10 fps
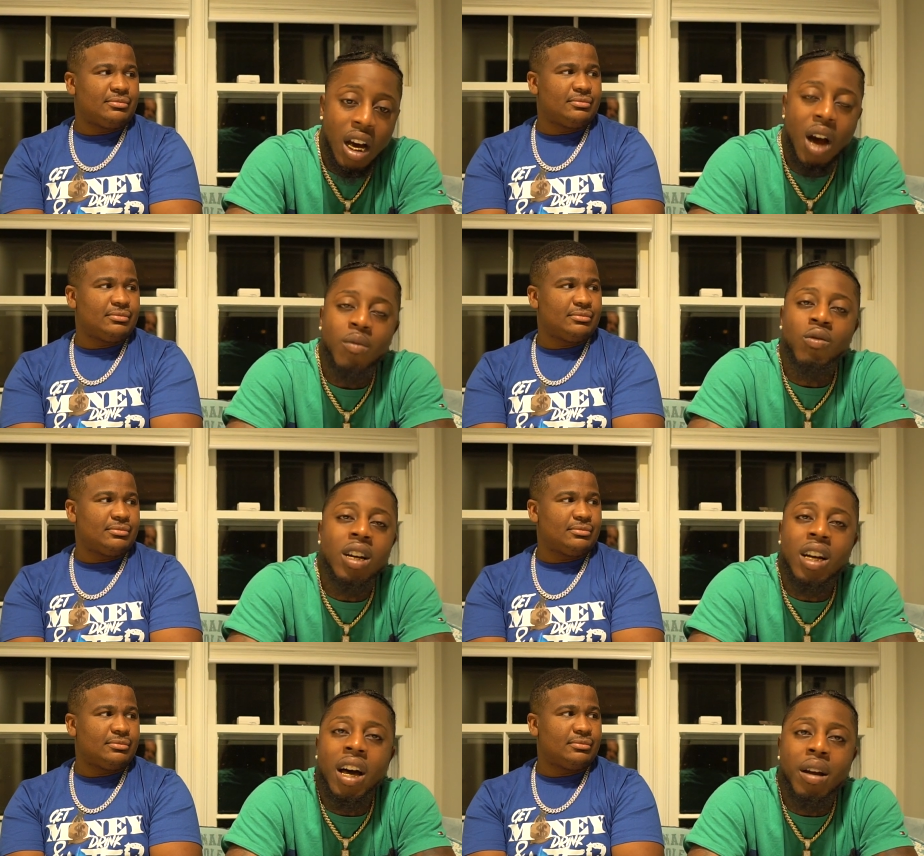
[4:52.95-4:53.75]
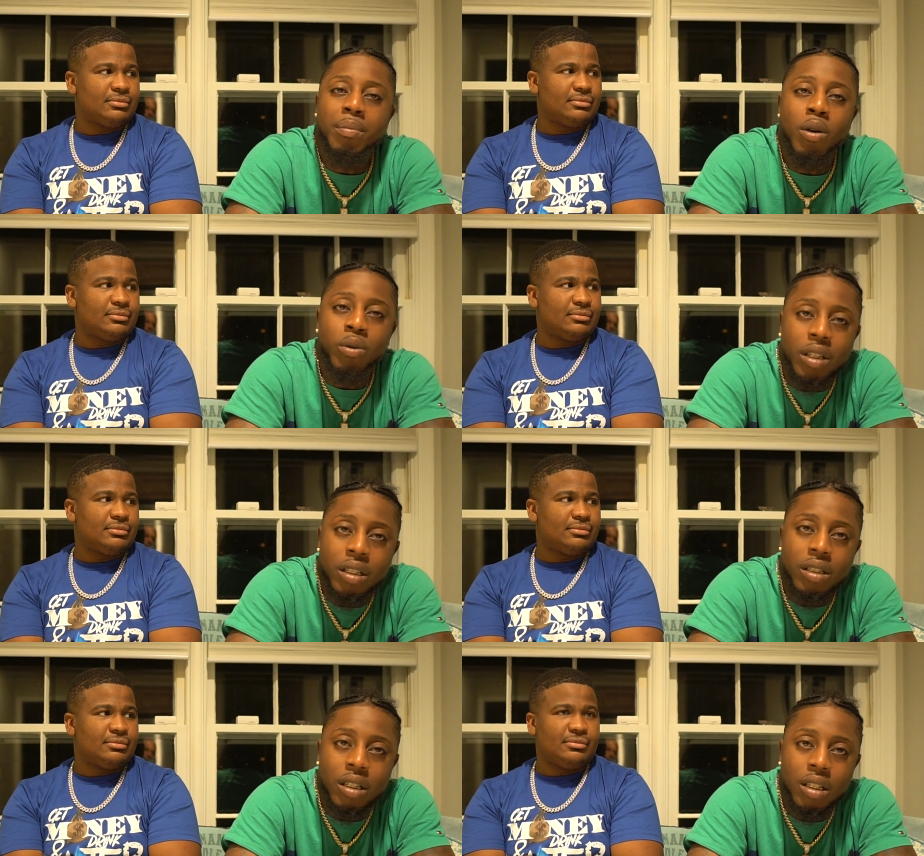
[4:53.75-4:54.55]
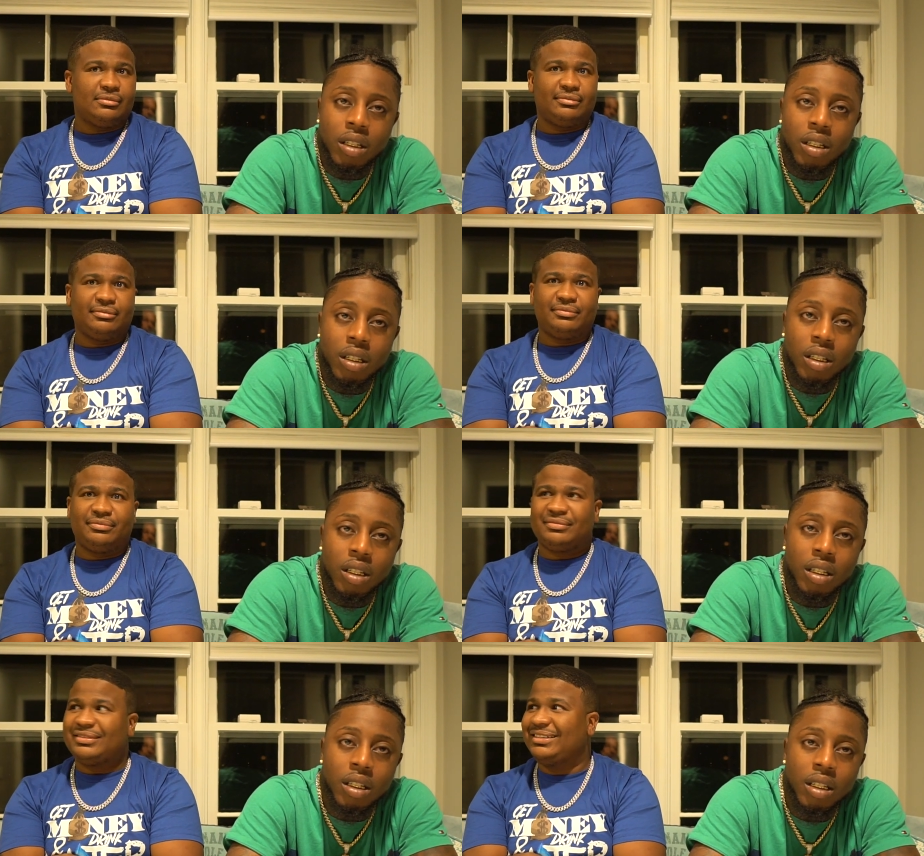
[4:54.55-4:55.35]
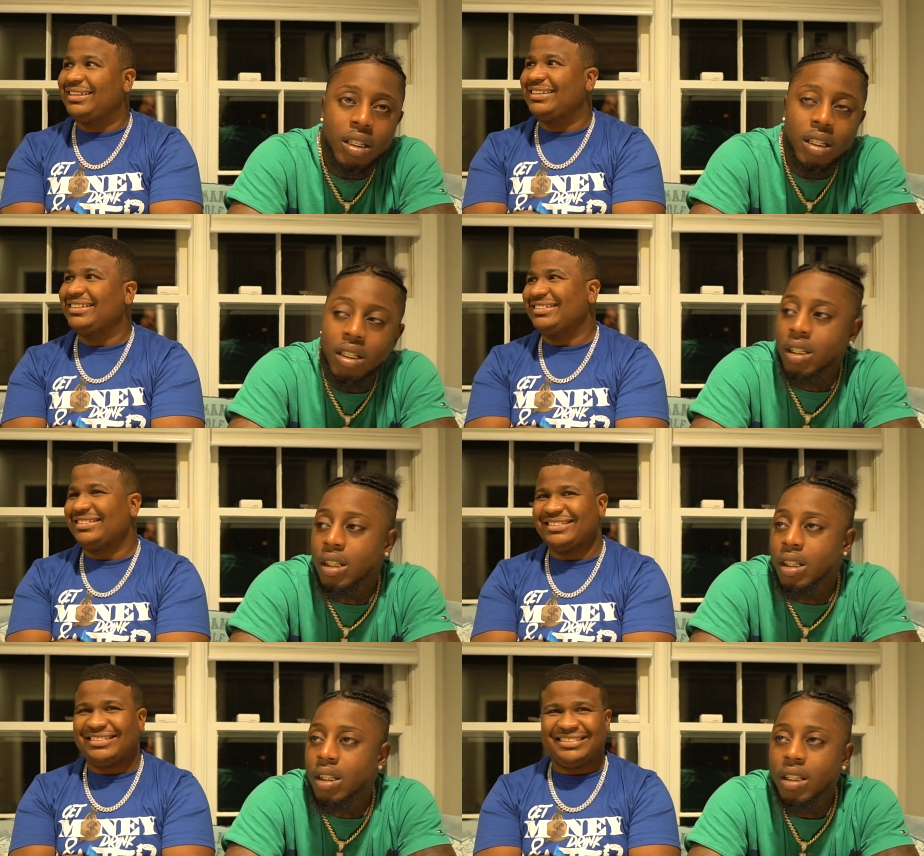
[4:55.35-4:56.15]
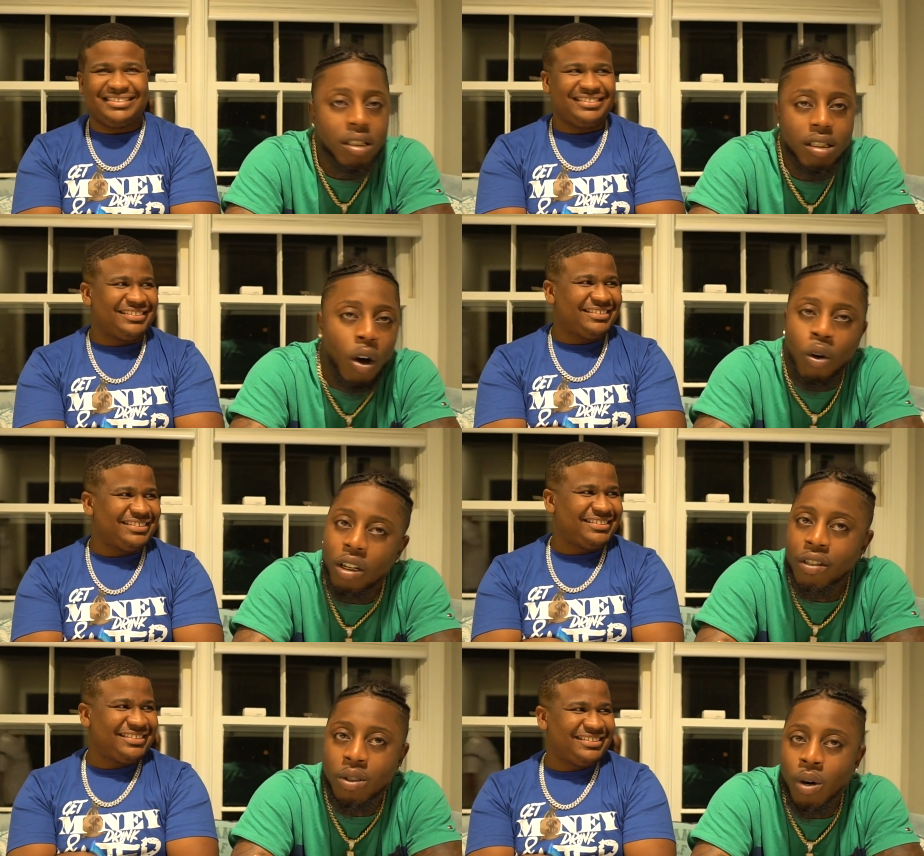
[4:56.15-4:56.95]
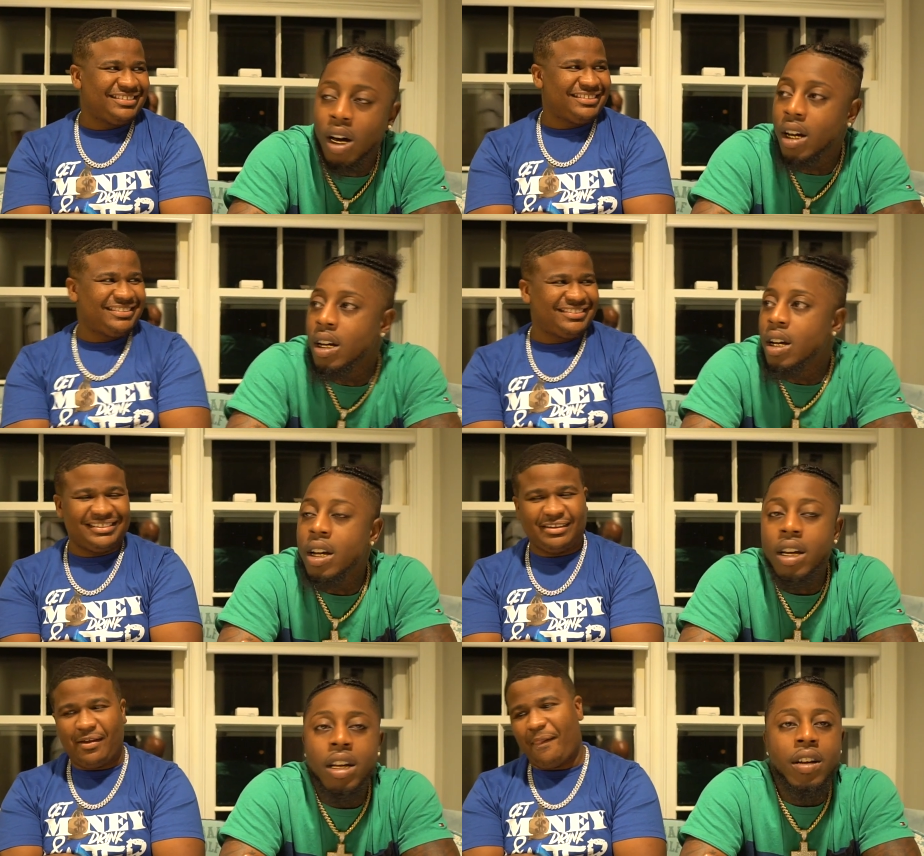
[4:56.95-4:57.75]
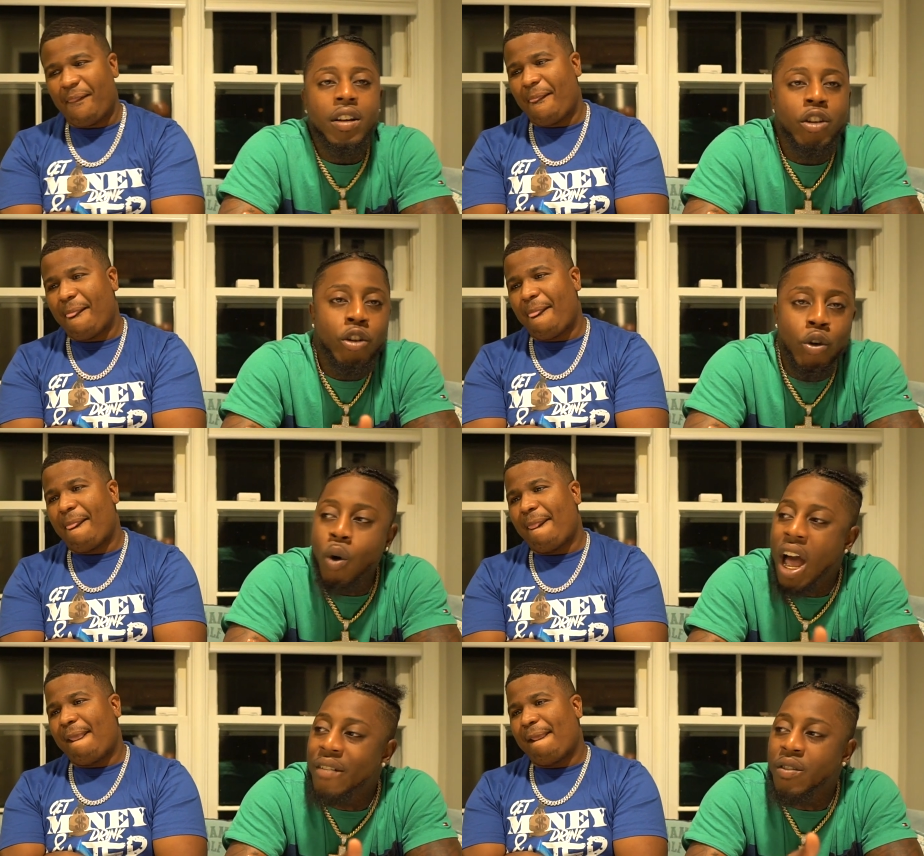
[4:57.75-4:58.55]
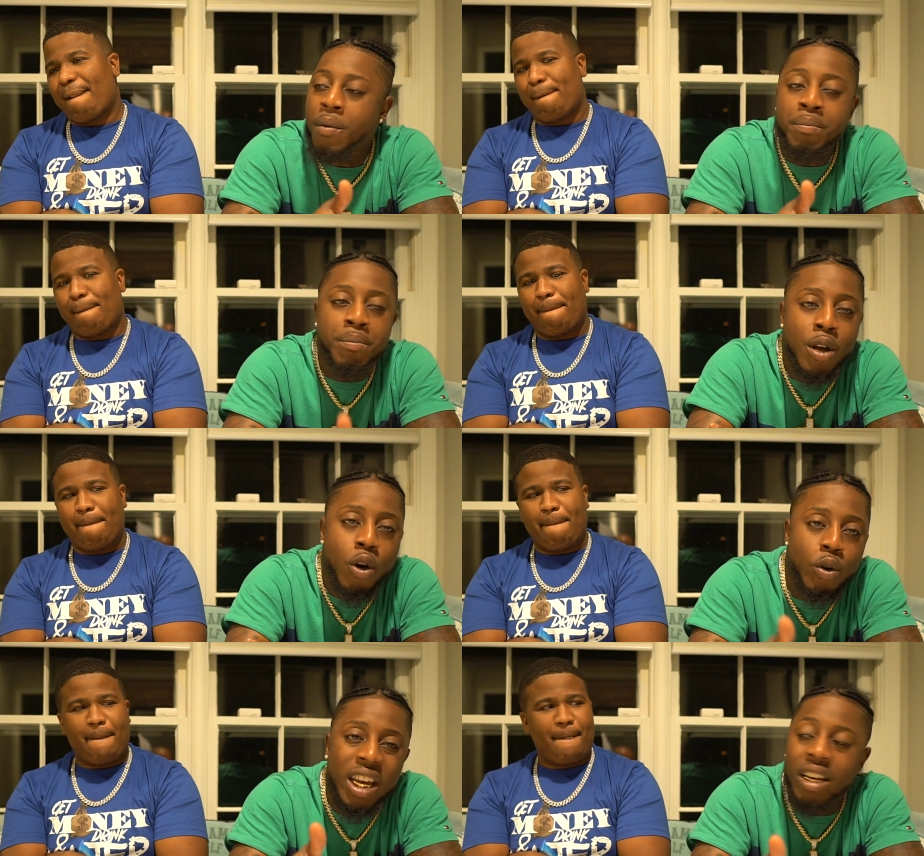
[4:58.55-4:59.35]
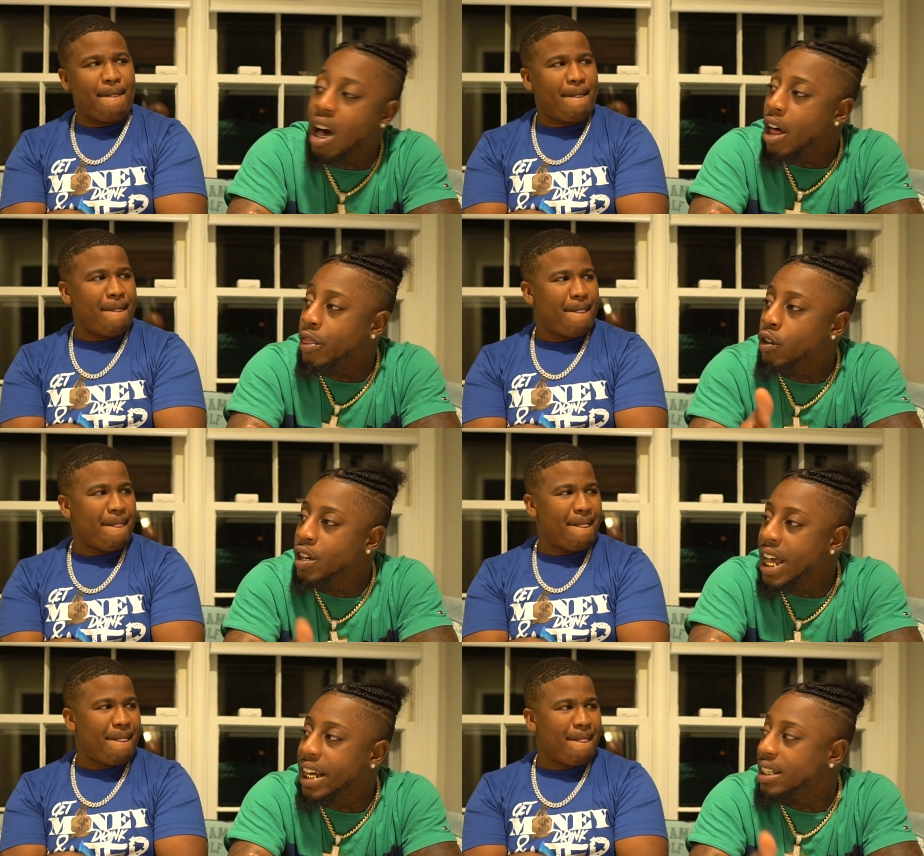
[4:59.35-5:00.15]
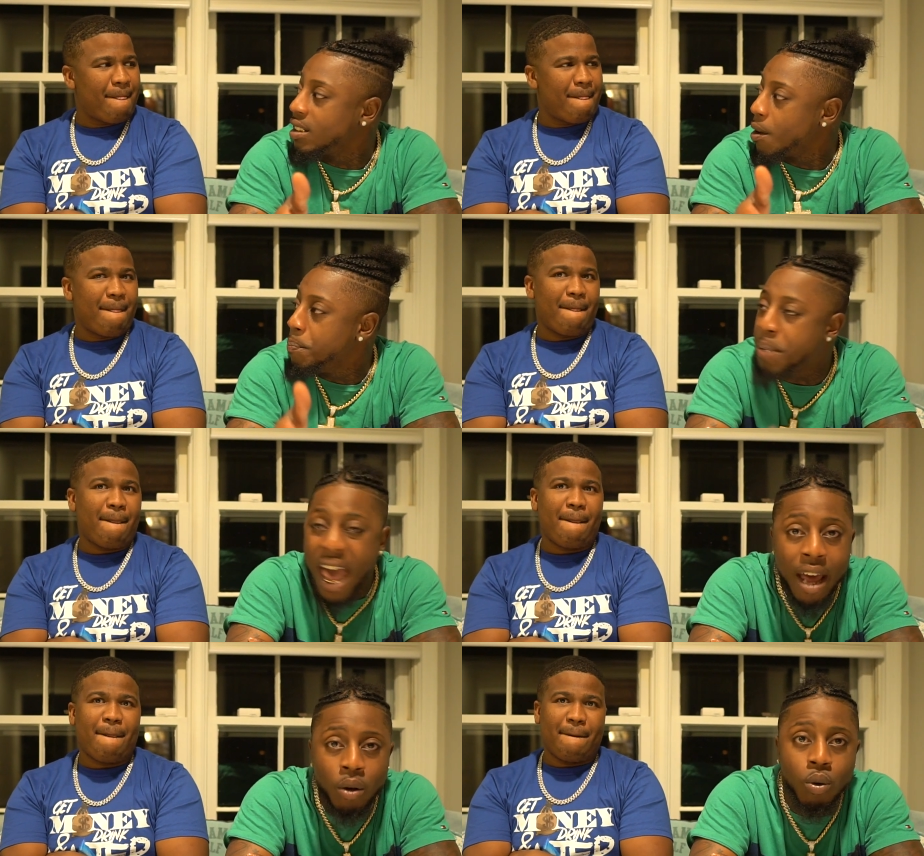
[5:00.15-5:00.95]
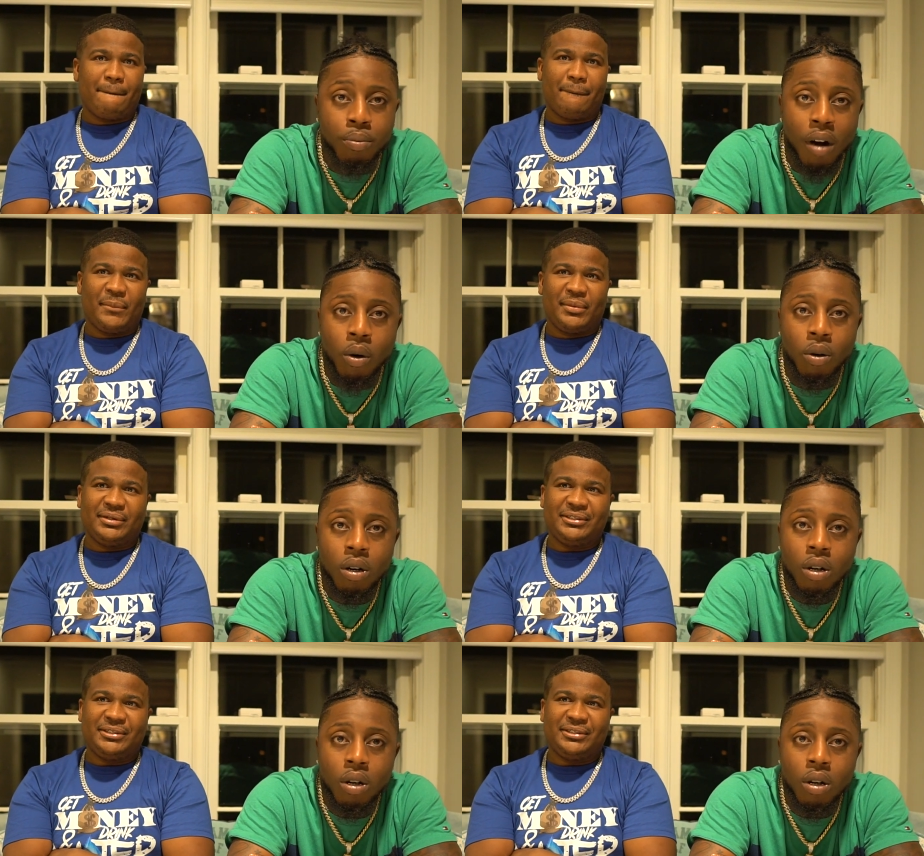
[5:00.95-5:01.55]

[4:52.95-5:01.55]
Speaker 1: I'm running out of opponents. That's the only reason why. You have a million other niggas to battle, bro.